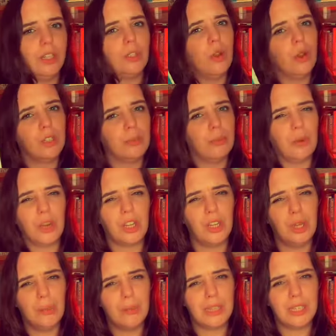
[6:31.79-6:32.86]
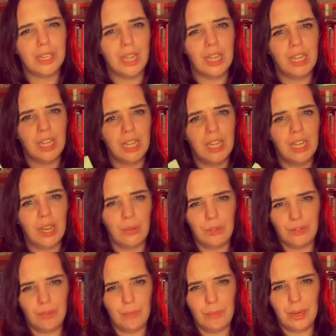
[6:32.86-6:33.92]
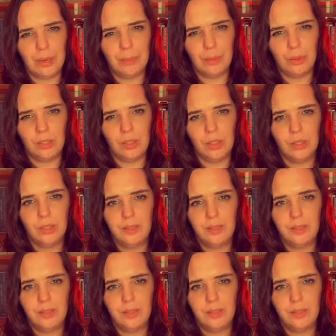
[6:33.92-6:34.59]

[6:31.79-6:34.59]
talks about like human psyche and how different people